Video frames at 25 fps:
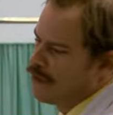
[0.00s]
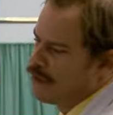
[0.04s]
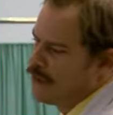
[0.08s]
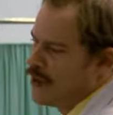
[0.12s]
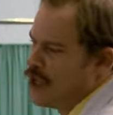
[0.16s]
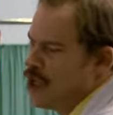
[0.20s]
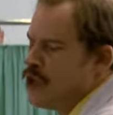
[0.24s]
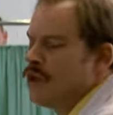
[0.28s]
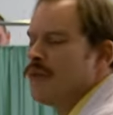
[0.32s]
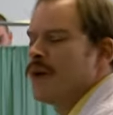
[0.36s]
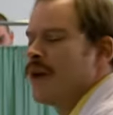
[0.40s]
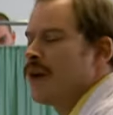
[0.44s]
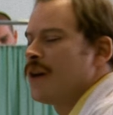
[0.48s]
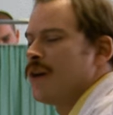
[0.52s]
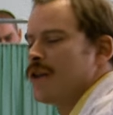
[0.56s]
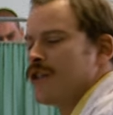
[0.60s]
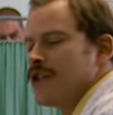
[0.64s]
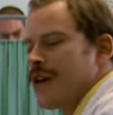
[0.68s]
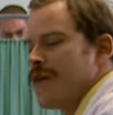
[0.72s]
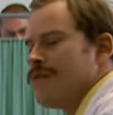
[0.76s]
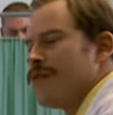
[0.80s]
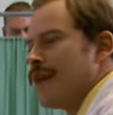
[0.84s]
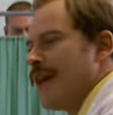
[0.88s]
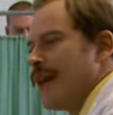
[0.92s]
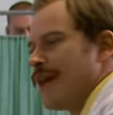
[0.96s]
You'll be under
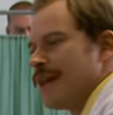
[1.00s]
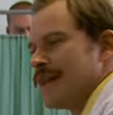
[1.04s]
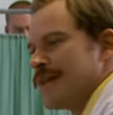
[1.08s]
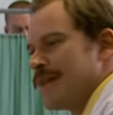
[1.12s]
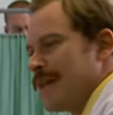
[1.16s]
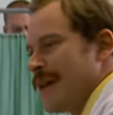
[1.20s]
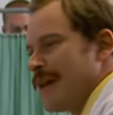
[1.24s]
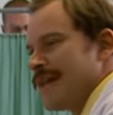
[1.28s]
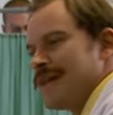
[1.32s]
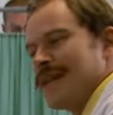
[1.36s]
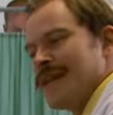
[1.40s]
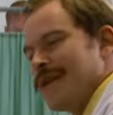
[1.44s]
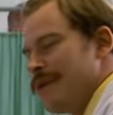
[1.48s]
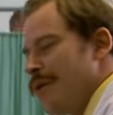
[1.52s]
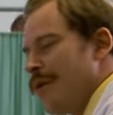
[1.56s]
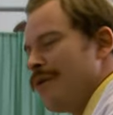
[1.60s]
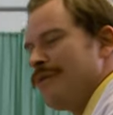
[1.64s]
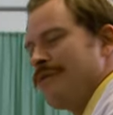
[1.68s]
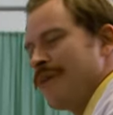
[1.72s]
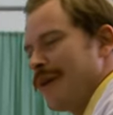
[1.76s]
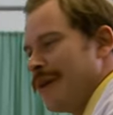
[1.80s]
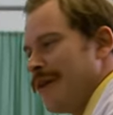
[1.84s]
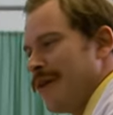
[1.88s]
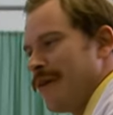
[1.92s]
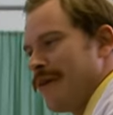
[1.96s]
general anesthetic. You won't
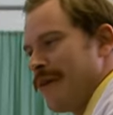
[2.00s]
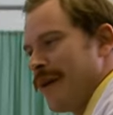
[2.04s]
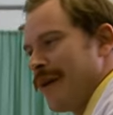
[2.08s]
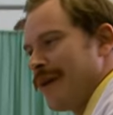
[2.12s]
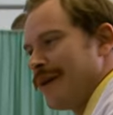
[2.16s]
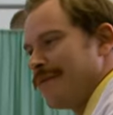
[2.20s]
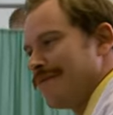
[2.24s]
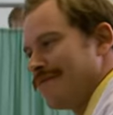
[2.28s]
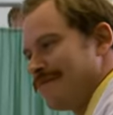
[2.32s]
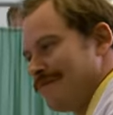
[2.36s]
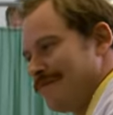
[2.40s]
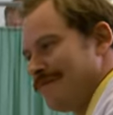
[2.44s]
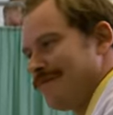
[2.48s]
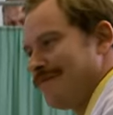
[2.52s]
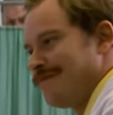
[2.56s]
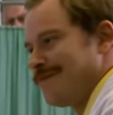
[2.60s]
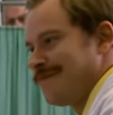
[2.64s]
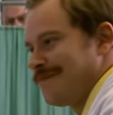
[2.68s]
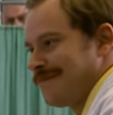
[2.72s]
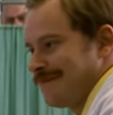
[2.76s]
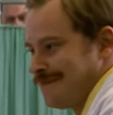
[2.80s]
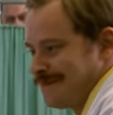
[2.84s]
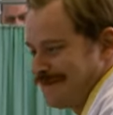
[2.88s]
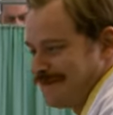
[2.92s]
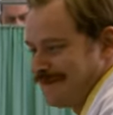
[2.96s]
feel a thing.
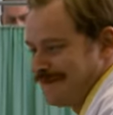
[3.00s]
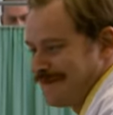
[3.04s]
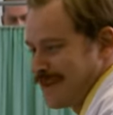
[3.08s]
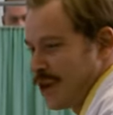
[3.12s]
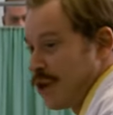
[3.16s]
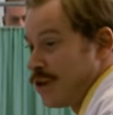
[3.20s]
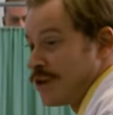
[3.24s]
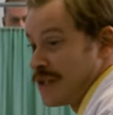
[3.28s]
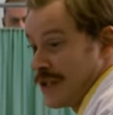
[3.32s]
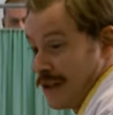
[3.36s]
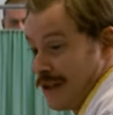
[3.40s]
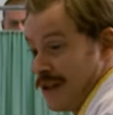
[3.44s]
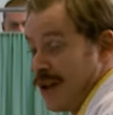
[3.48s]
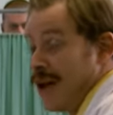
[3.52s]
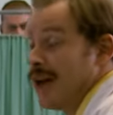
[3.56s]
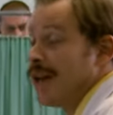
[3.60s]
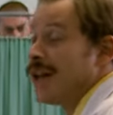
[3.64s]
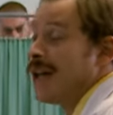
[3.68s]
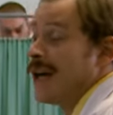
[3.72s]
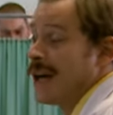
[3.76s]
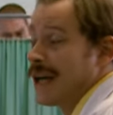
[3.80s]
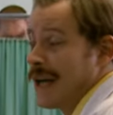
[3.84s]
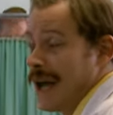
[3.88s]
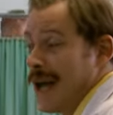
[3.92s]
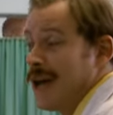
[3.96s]
Right. Of course, it'll hurt
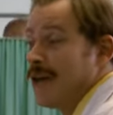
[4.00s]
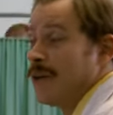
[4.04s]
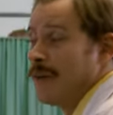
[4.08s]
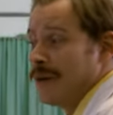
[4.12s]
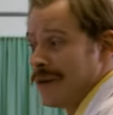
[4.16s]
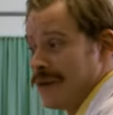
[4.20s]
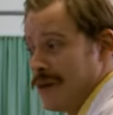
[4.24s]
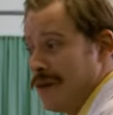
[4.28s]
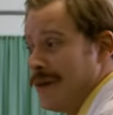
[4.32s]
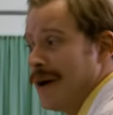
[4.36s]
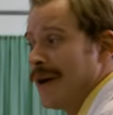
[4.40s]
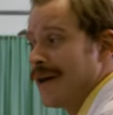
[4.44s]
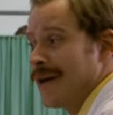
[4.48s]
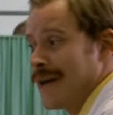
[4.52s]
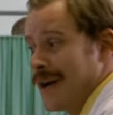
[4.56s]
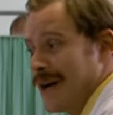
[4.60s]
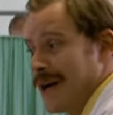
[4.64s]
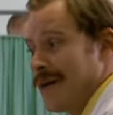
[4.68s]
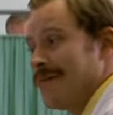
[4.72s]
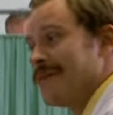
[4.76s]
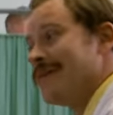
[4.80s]
like hell when you wake up.